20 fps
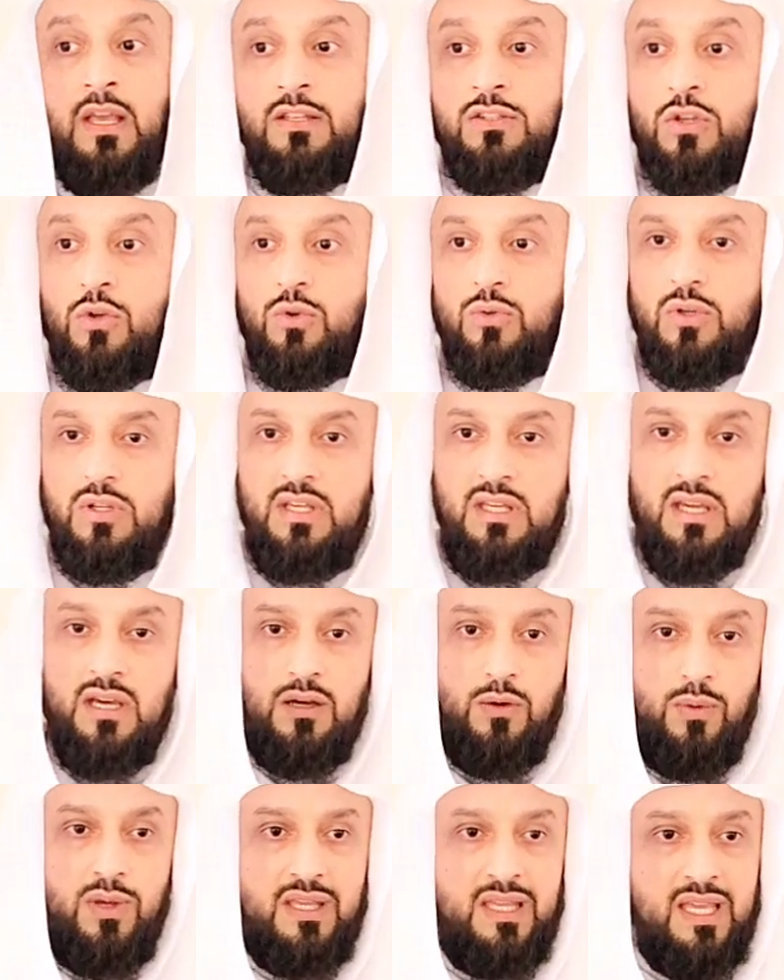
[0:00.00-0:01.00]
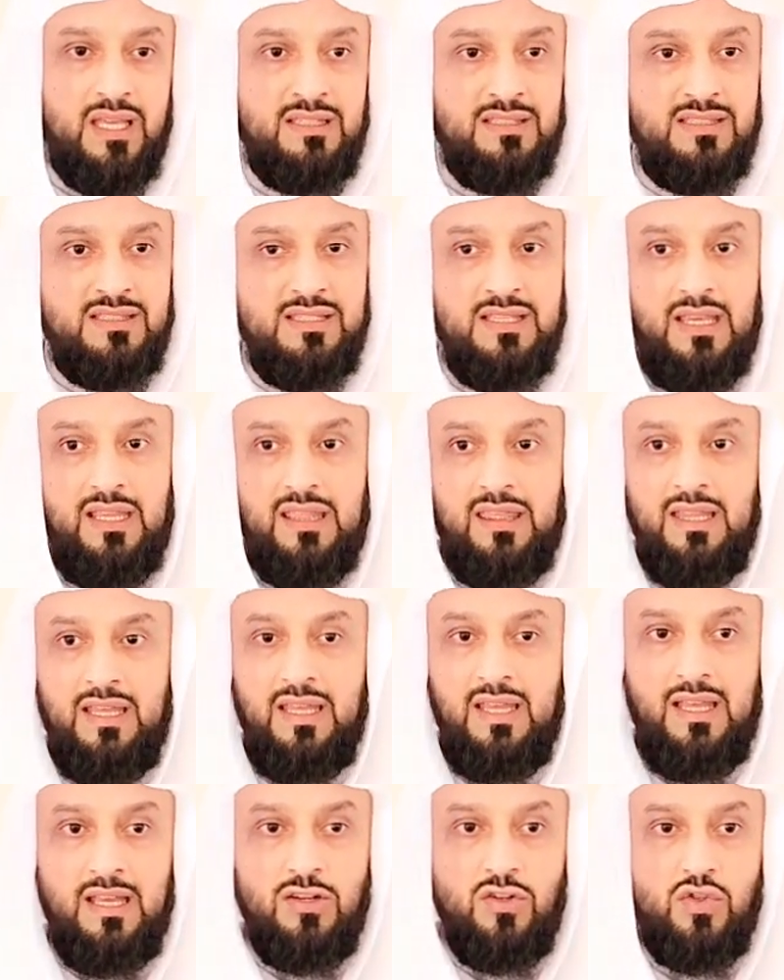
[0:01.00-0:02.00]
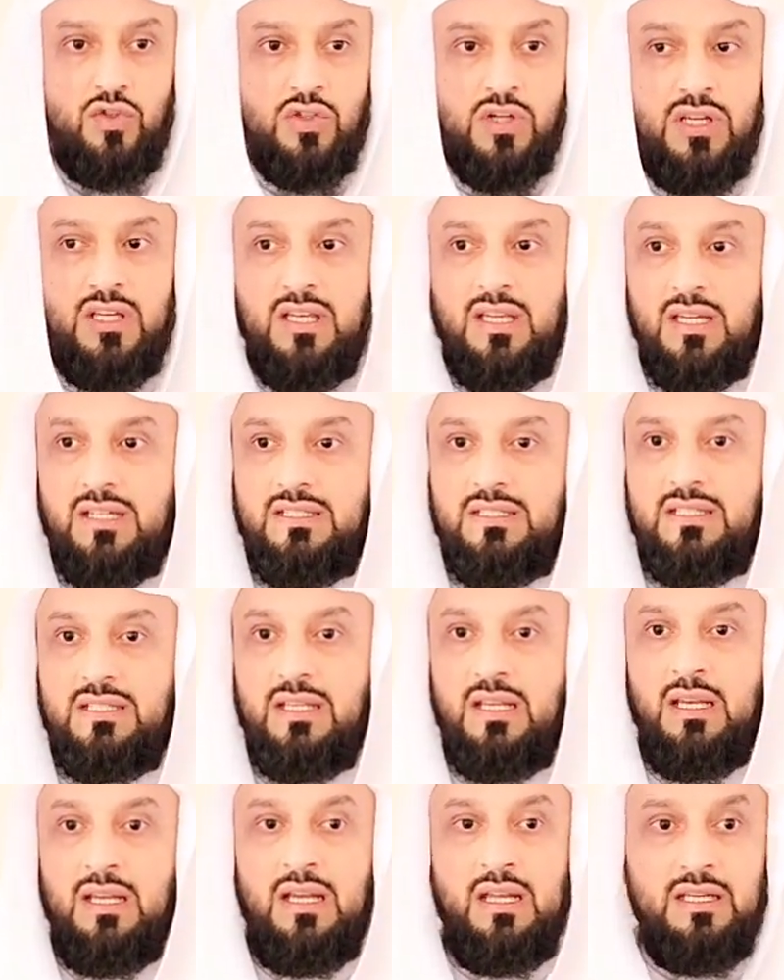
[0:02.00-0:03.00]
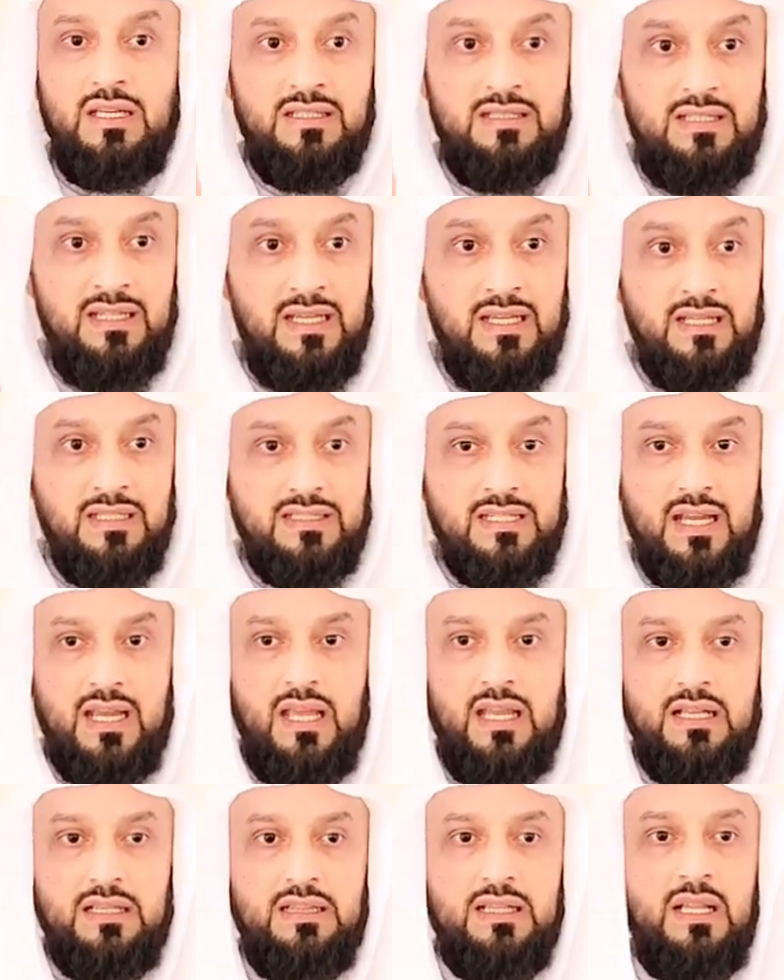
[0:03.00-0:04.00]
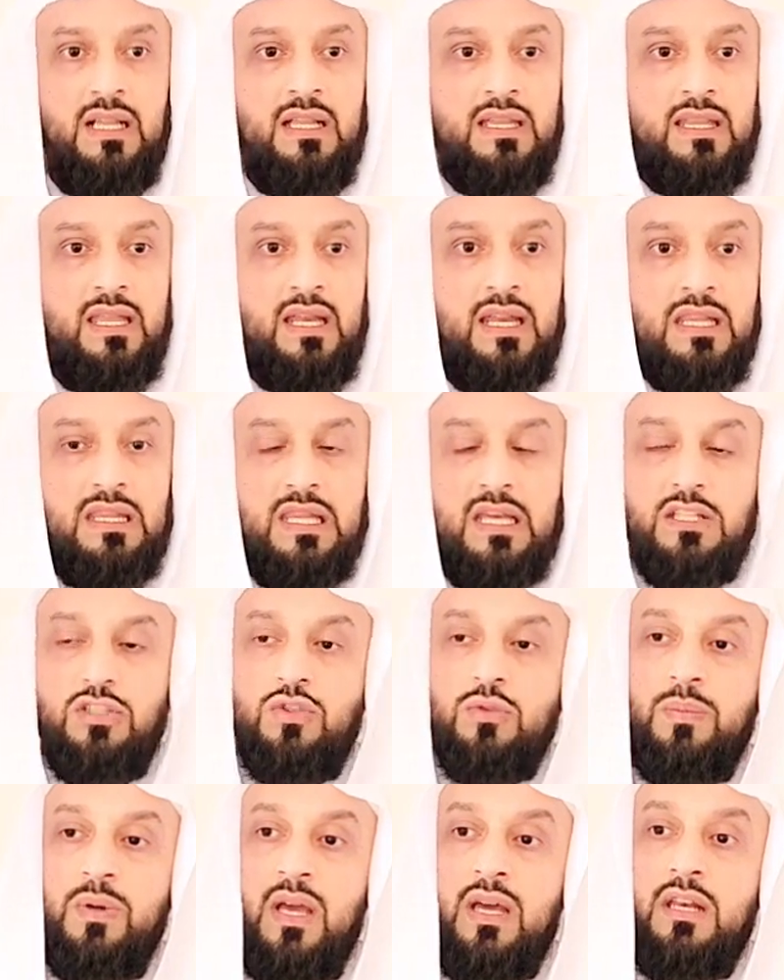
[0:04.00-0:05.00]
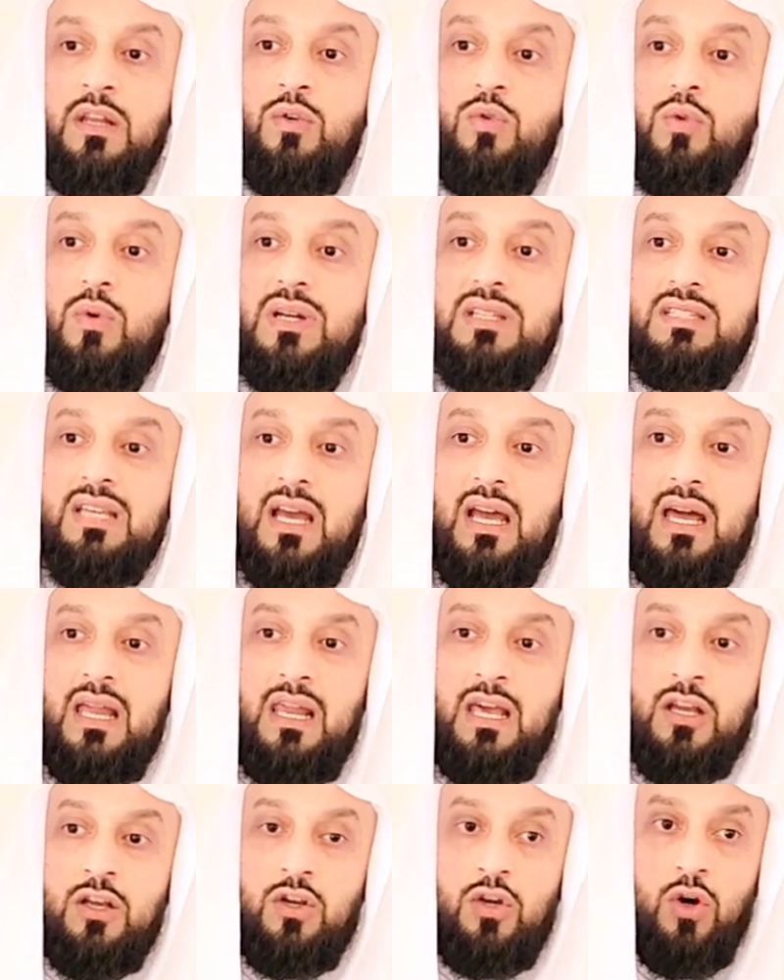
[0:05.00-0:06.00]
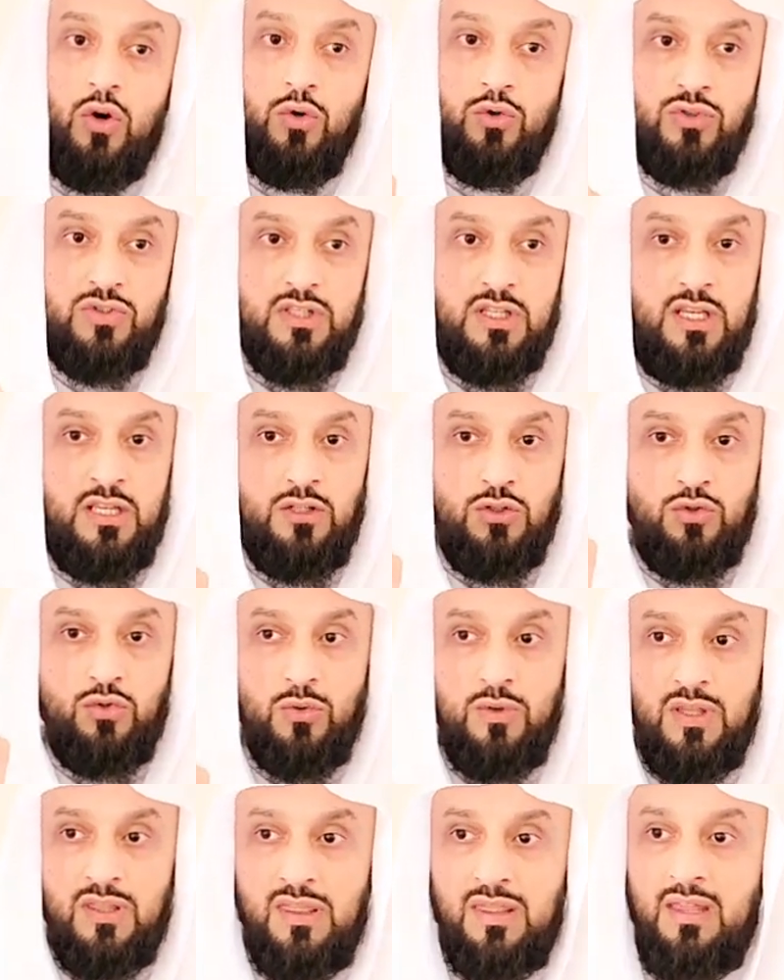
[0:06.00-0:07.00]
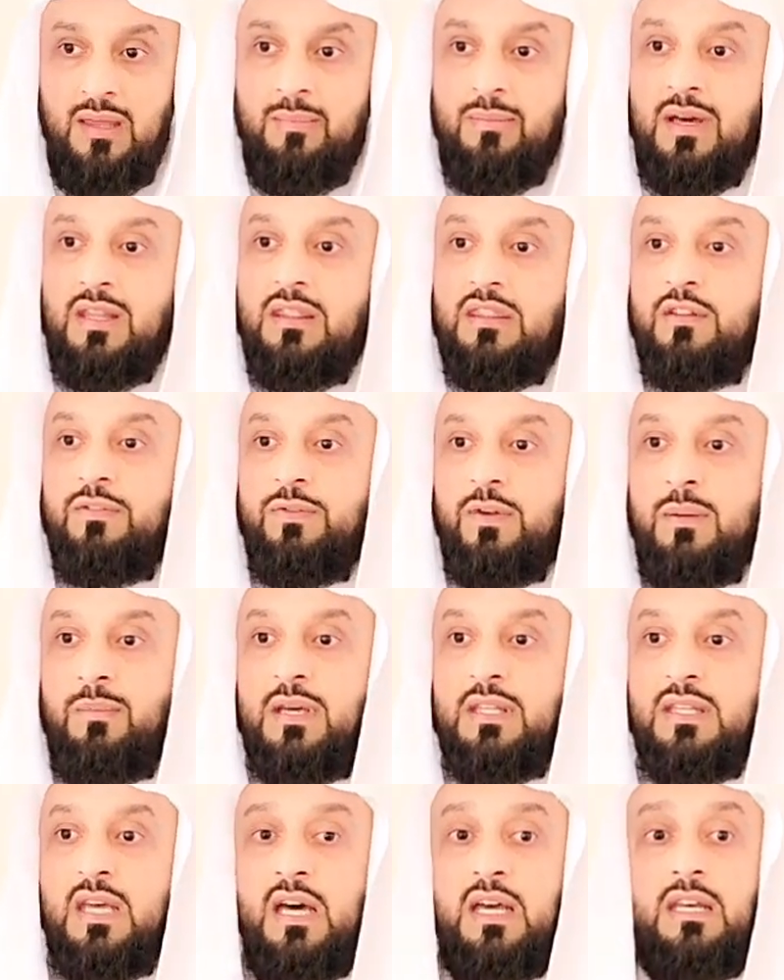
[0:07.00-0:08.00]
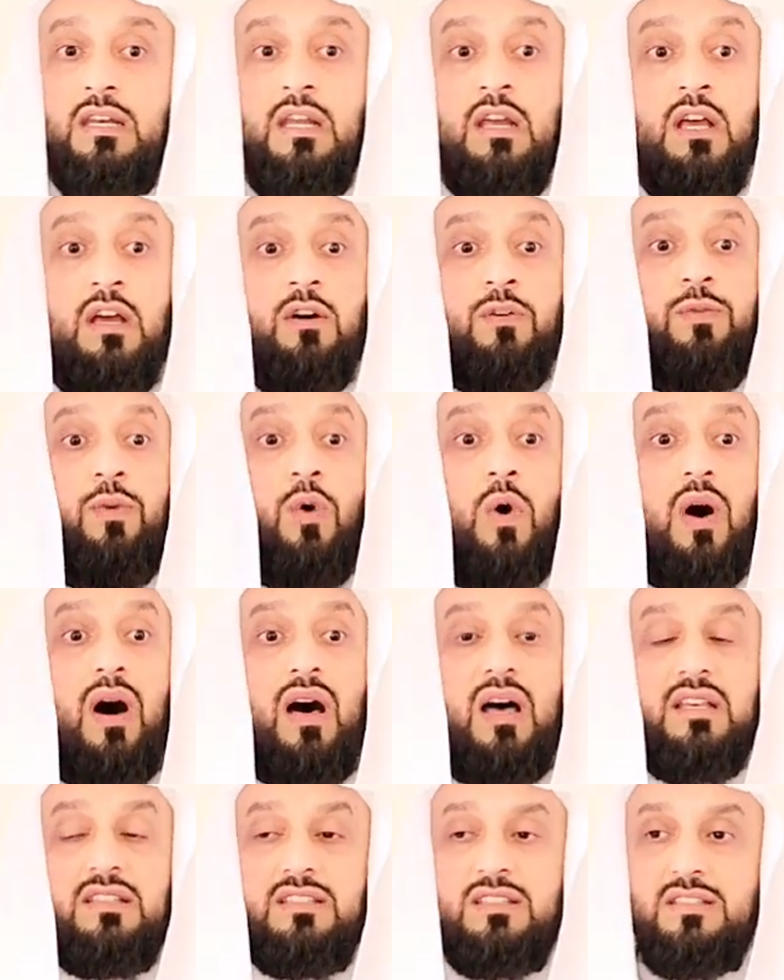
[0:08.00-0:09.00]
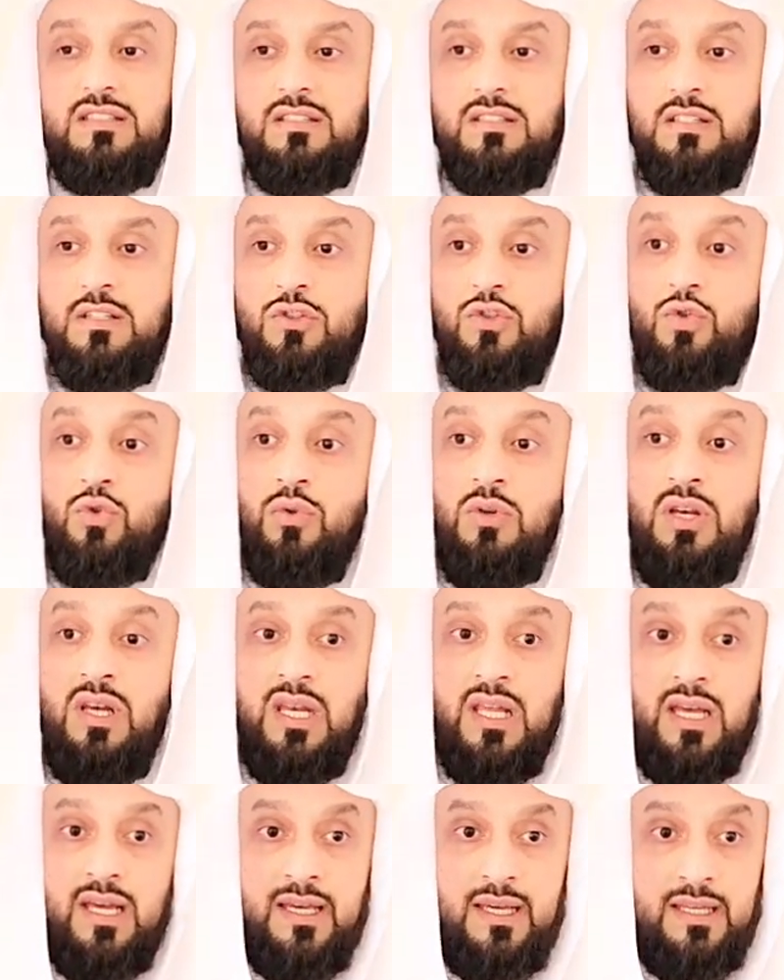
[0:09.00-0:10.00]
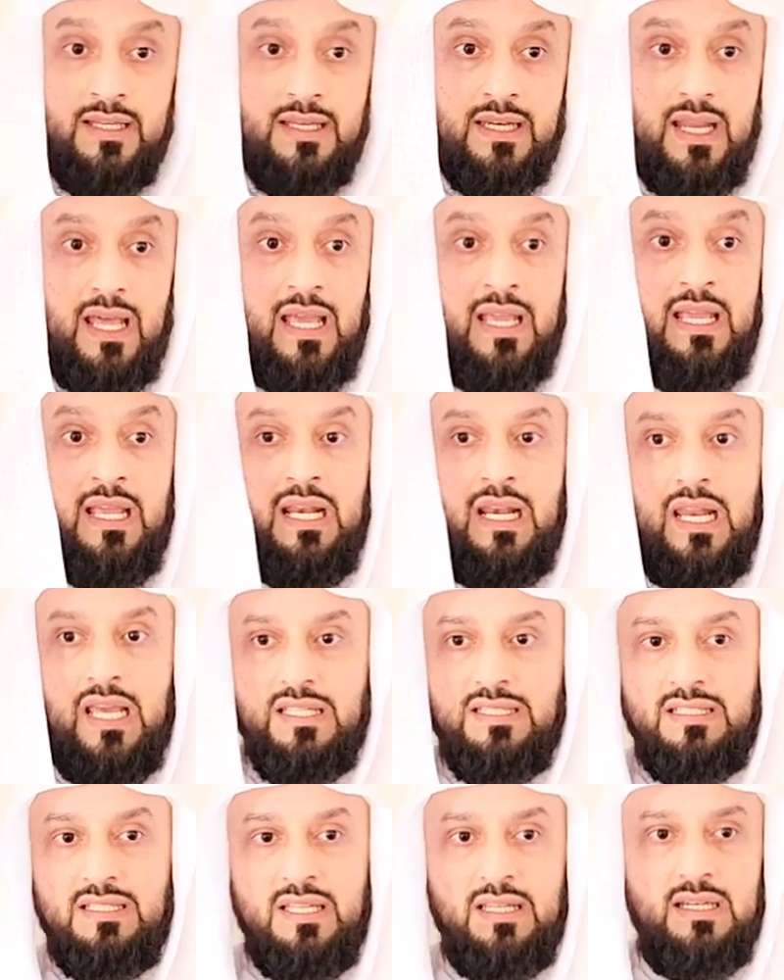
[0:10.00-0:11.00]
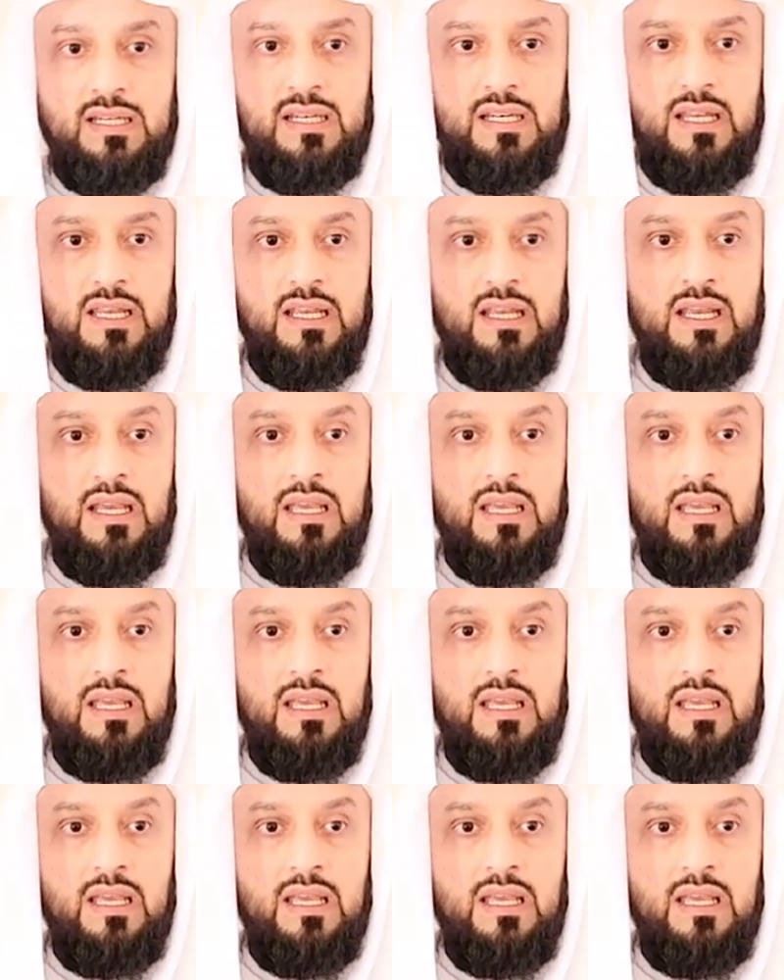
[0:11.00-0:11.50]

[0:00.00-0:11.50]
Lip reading: So here we can see the intricate detail that Allah subhanahu wa ta'ala goes into in the month of Ramadan for us to learn a lesson